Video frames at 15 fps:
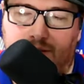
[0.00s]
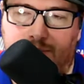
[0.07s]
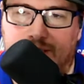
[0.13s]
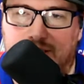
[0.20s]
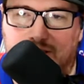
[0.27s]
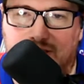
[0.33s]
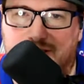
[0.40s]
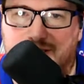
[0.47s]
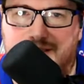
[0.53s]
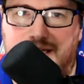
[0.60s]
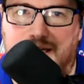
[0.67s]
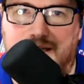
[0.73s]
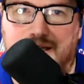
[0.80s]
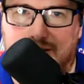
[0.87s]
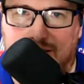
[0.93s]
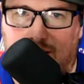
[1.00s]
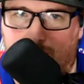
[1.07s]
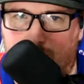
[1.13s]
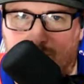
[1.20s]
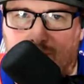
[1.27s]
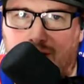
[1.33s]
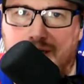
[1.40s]
just tell us
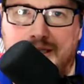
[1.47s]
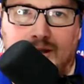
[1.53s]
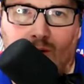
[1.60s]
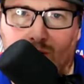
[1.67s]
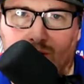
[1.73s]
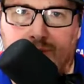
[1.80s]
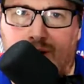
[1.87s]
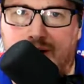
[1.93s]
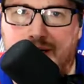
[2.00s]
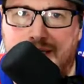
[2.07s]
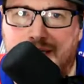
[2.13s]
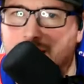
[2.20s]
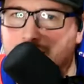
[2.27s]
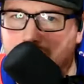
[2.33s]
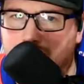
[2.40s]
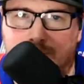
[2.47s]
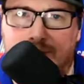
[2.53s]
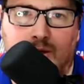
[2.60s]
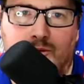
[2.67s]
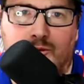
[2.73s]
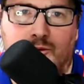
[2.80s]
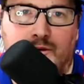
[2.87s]
upper body, lower body, he'll be
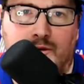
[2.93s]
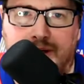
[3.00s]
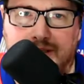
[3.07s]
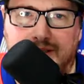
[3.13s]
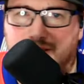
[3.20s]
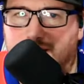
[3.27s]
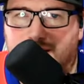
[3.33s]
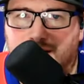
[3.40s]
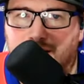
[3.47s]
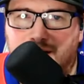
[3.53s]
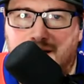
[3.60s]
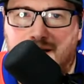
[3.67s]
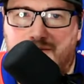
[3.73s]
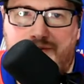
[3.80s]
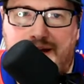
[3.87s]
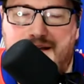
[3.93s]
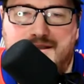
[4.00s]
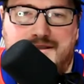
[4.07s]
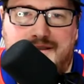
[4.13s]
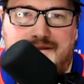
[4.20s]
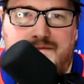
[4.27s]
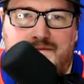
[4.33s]
out 3 months. Like,
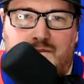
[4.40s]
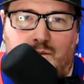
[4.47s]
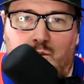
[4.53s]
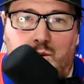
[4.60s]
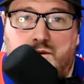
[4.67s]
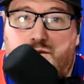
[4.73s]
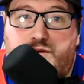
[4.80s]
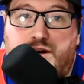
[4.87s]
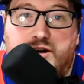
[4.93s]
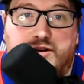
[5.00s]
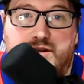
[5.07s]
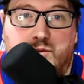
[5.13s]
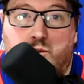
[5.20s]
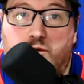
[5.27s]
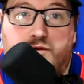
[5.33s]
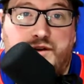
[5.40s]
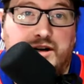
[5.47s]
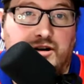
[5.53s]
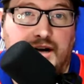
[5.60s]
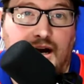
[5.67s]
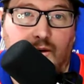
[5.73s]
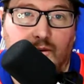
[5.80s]
fans will figure
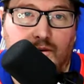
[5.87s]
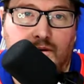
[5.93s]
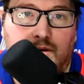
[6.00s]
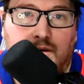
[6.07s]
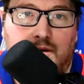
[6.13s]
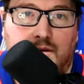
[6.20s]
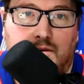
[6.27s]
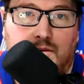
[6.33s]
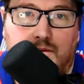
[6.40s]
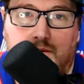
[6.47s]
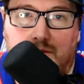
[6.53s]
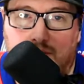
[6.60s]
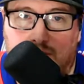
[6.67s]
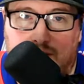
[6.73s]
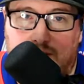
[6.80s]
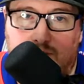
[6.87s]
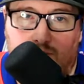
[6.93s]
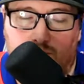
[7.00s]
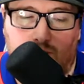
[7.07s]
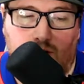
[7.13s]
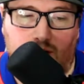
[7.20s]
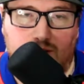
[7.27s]
it out. Like,
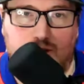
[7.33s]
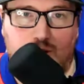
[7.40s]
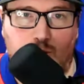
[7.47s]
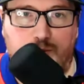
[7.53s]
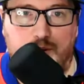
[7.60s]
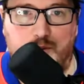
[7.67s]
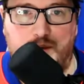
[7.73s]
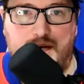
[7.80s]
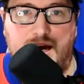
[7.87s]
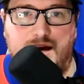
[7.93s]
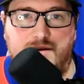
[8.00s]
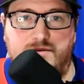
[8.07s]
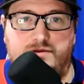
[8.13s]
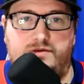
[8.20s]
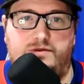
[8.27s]
we're not stupid. We have